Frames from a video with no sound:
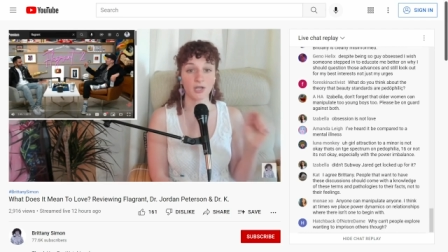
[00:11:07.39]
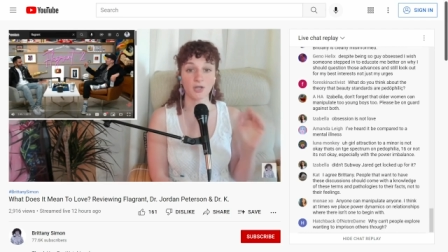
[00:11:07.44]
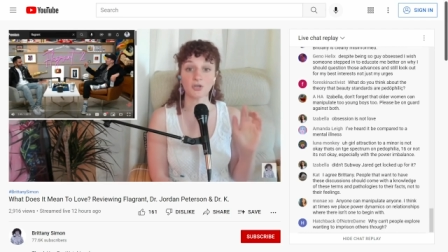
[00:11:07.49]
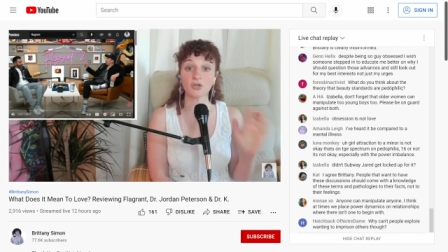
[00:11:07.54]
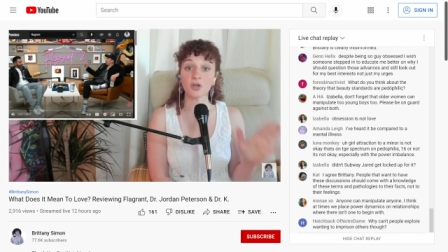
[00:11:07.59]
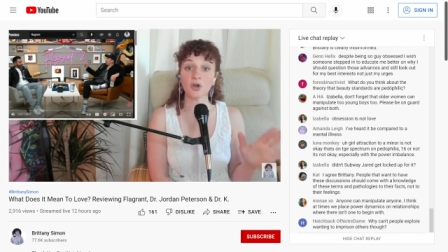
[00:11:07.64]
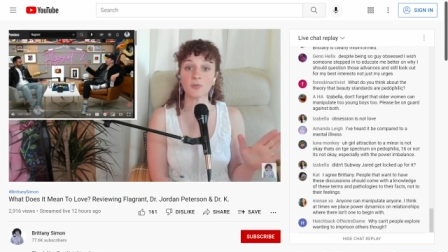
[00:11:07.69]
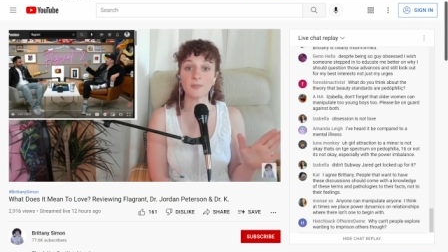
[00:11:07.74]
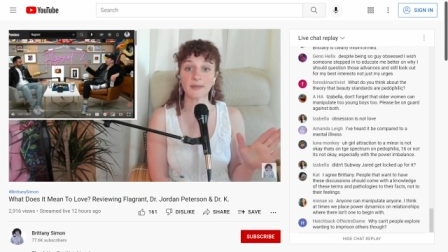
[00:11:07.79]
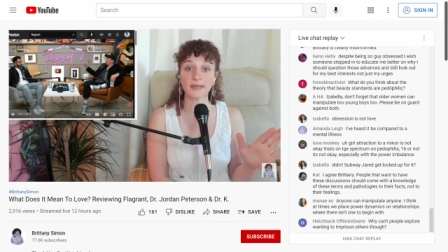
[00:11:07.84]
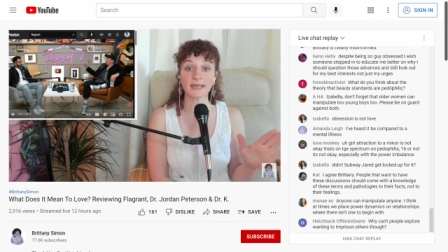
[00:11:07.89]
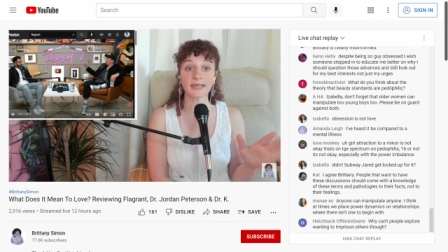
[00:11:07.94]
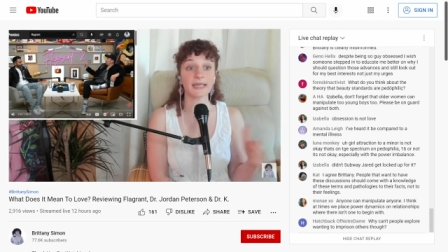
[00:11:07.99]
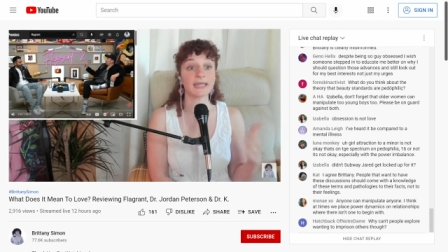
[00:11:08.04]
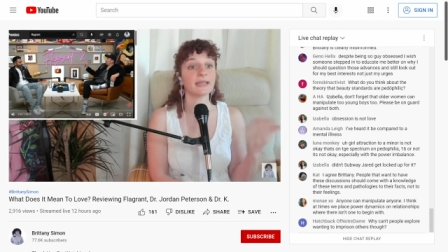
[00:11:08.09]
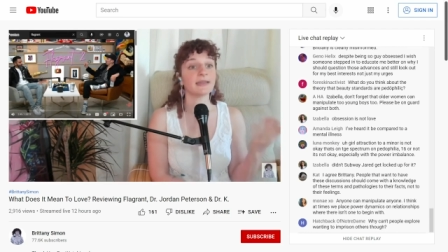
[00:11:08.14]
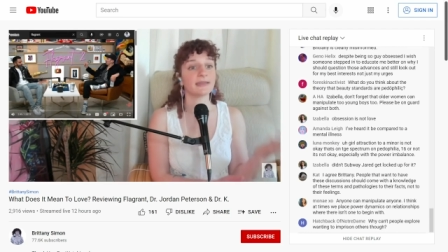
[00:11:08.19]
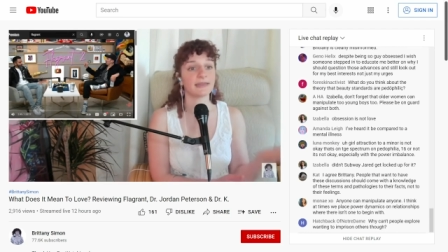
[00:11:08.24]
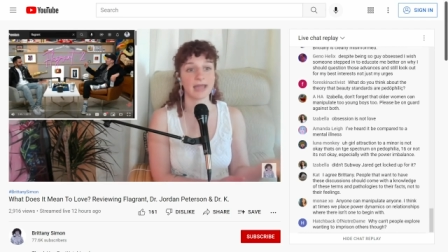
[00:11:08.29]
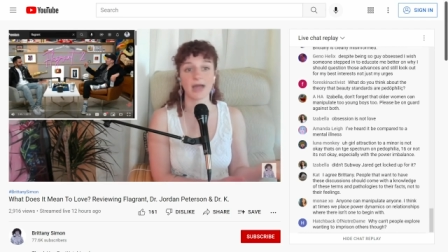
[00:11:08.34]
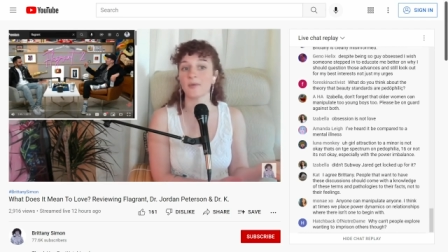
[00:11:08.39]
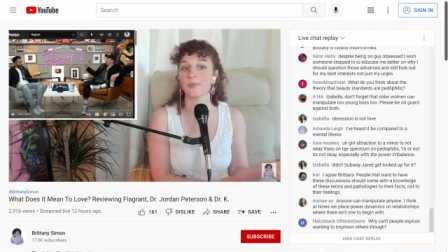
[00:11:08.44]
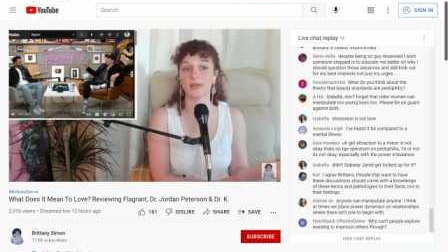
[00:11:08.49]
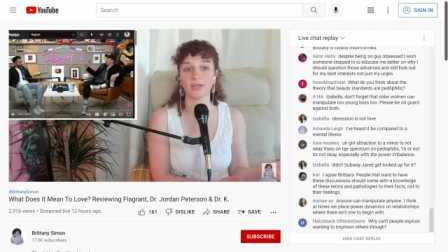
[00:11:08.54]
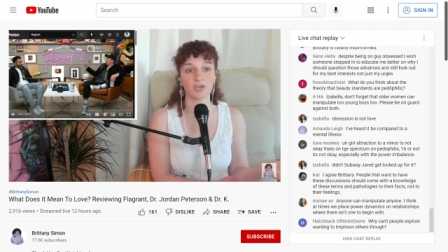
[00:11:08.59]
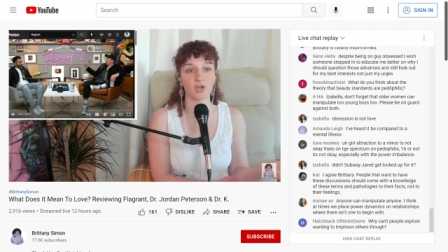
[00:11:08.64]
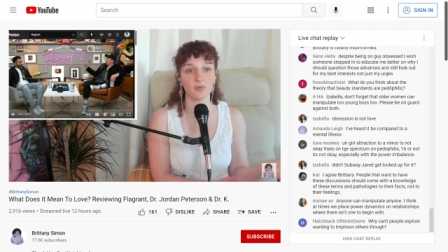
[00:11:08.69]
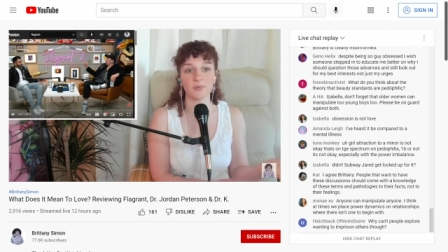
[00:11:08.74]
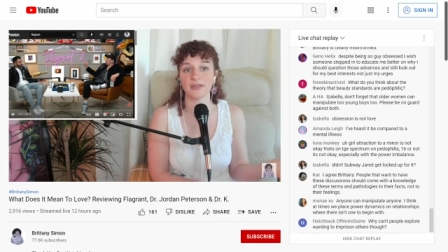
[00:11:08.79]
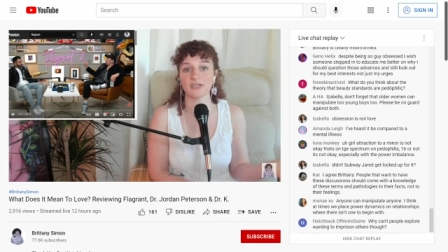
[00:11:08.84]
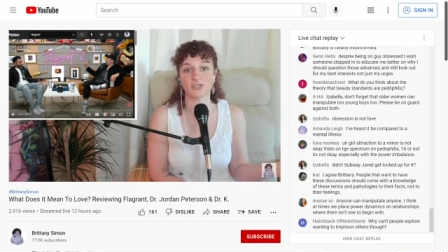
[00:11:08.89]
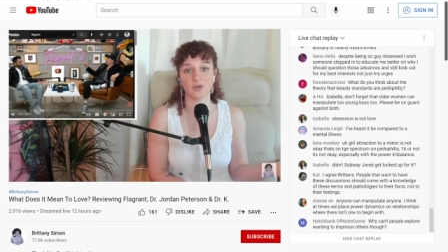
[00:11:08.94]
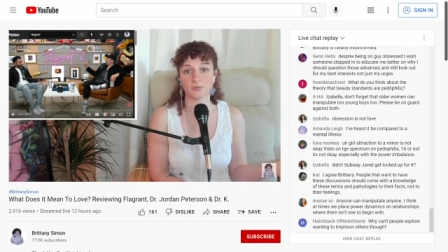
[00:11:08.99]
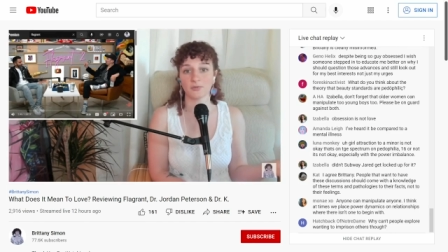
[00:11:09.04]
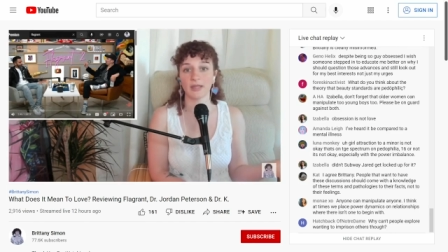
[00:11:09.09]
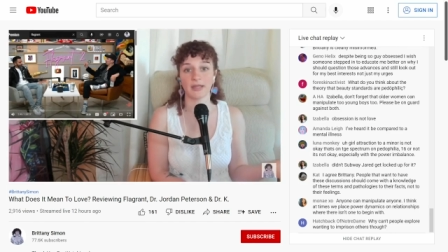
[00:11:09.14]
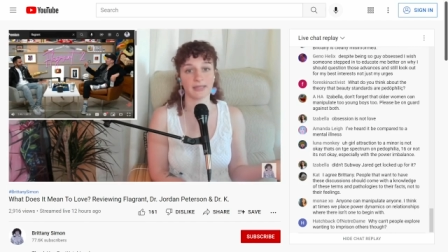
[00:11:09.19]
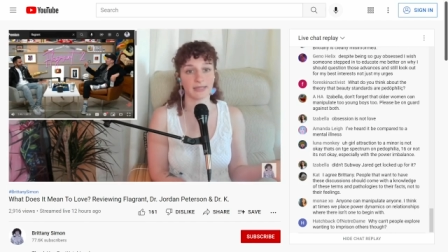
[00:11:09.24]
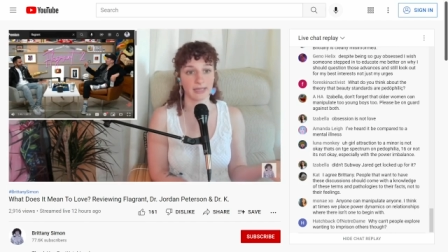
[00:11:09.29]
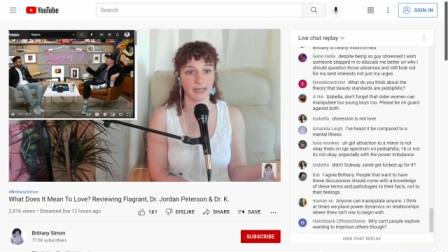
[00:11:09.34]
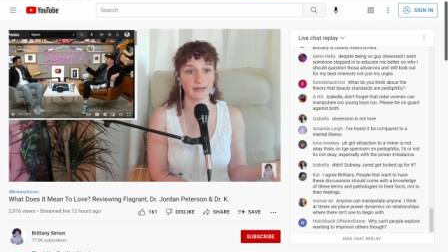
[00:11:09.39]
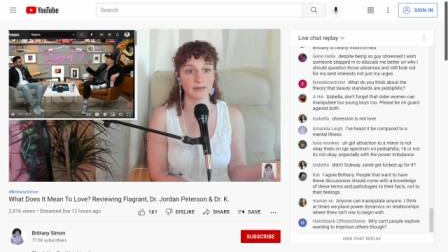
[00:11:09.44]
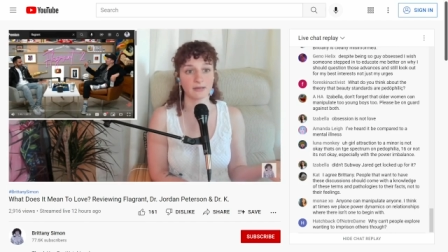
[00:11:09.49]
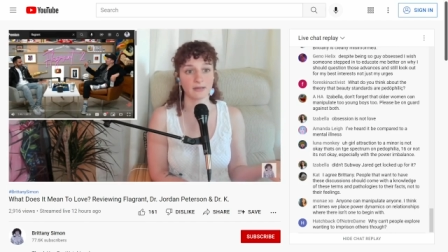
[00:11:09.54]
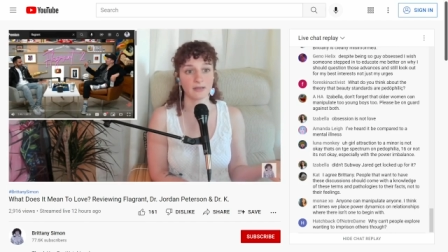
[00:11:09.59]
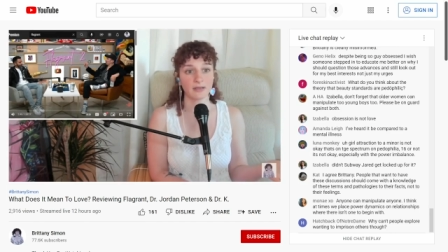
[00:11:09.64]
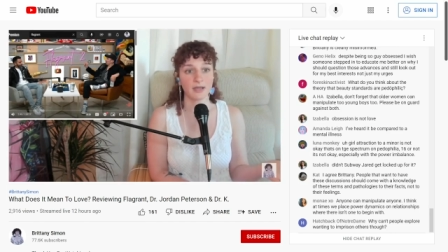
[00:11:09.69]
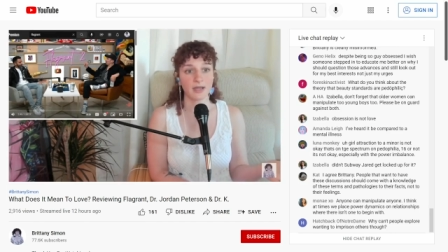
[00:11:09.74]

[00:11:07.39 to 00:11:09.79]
No biggie. Now we know we don't like it.